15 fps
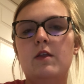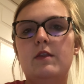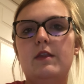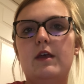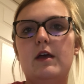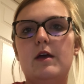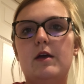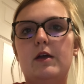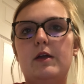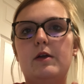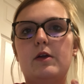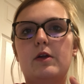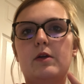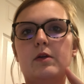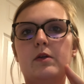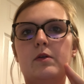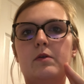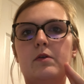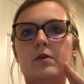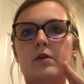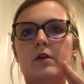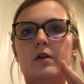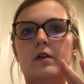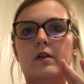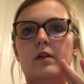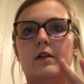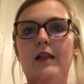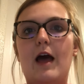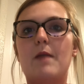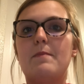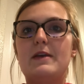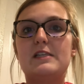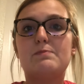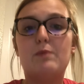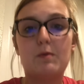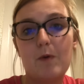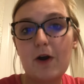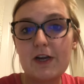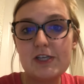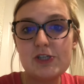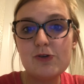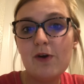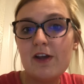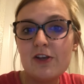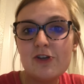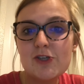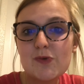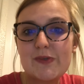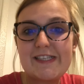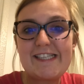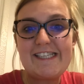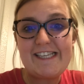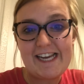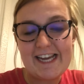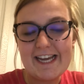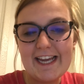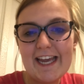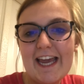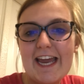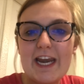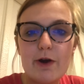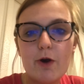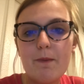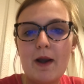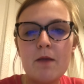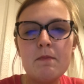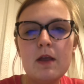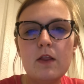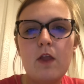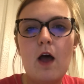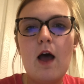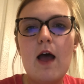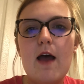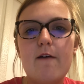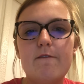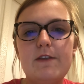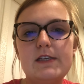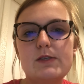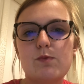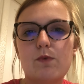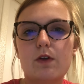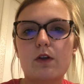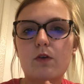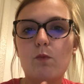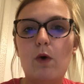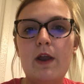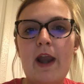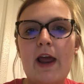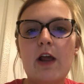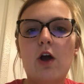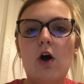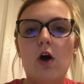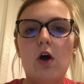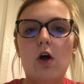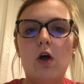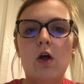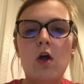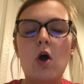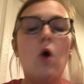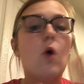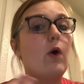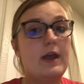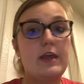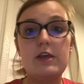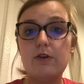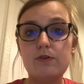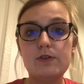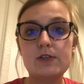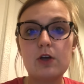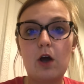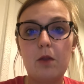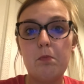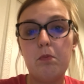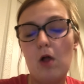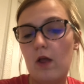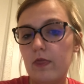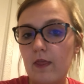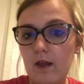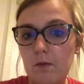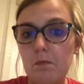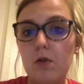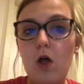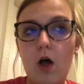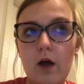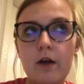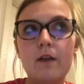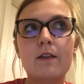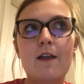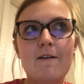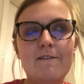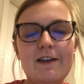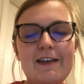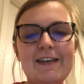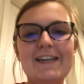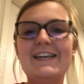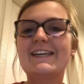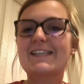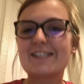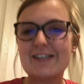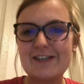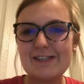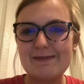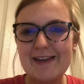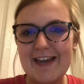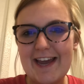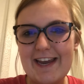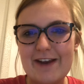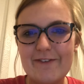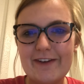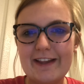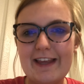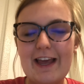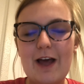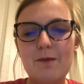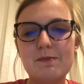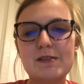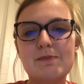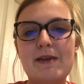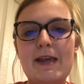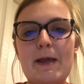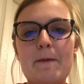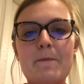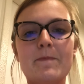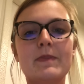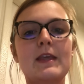the cloud-based bookmarking tool I used was Digg, and it reminded me a lot of this one I use called Bloglovin, and it really helps me